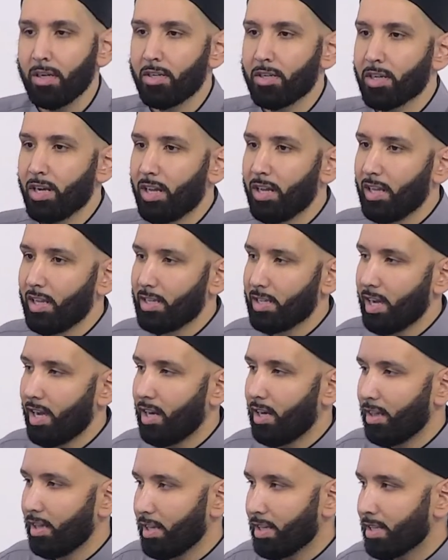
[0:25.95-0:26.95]
inshallah
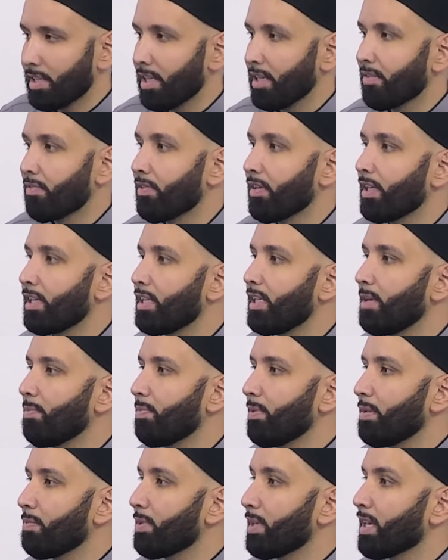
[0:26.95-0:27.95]
ta'ala, and let's think very
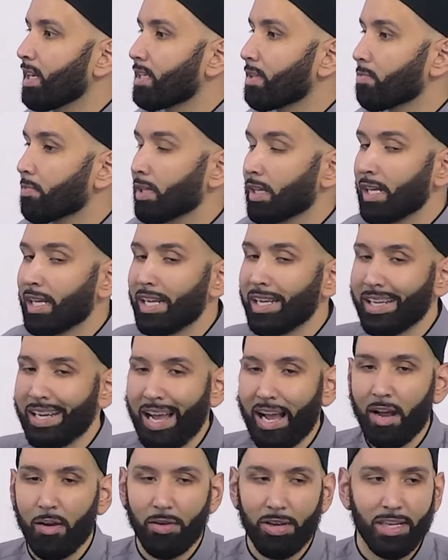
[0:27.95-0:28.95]
deeply because we're getting
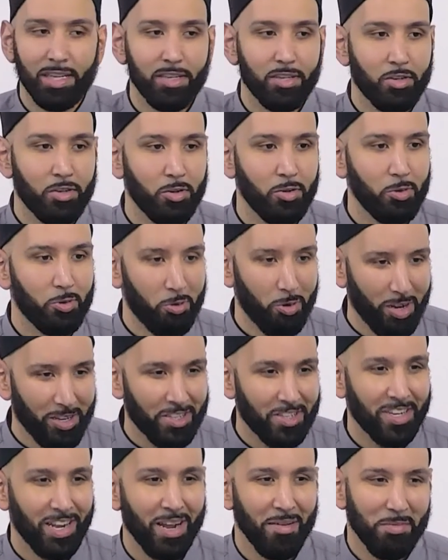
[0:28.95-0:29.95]
now into
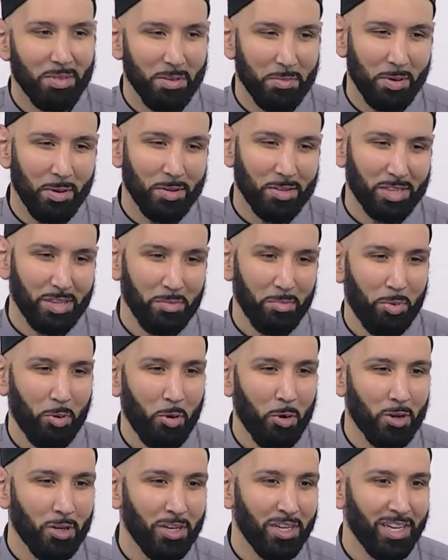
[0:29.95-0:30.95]
crunch time, the most
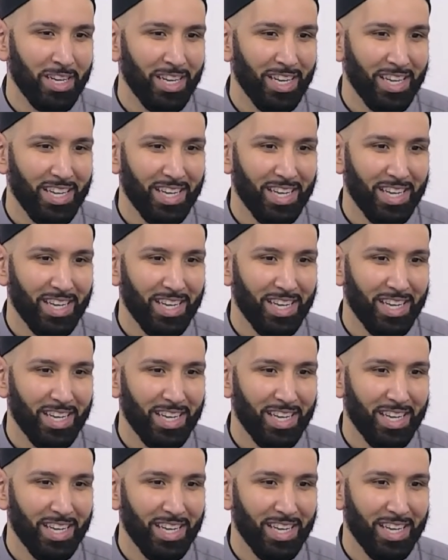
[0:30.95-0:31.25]
important